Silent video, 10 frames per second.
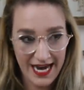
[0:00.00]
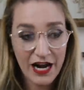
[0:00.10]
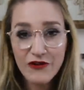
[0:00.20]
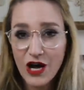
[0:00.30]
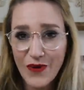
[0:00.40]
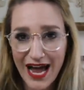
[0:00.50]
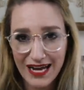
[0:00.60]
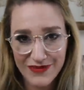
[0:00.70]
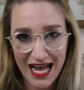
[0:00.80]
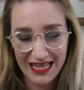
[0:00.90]
I don't know
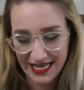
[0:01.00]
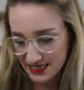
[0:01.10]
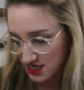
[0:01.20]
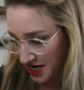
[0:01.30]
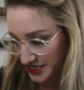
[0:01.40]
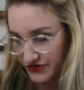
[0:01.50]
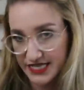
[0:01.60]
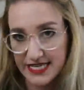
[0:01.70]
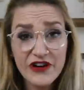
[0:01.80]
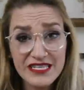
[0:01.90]
why I'm yelling. Sorry,
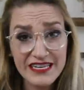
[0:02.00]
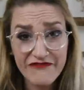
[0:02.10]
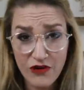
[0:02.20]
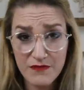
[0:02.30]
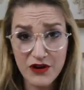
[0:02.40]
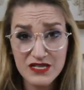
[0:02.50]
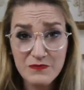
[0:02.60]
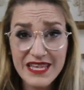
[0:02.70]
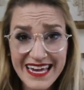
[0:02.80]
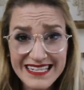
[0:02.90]
Trixie. First and
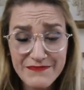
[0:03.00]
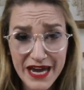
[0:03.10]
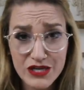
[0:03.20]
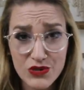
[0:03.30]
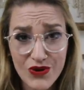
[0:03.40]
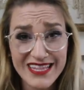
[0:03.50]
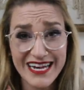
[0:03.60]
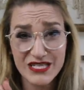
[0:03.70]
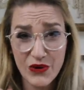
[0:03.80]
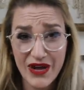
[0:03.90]
foremost, please make sure
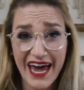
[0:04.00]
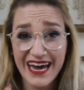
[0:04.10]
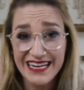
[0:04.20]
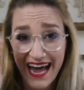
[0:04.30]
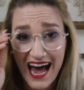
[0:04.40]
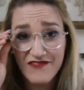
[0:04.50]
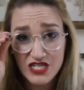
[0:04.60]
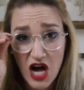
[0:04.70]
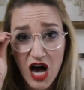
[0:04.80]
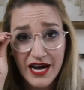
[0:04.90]
that it's okay to have
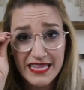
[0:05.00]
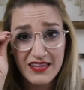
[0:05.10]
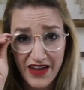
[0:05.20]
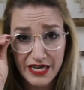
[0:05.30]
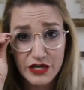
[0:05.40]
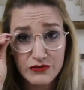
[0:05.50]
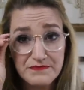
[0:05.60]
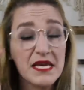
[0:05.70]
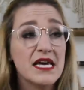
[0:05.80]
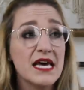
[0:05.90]
a dog at the venue.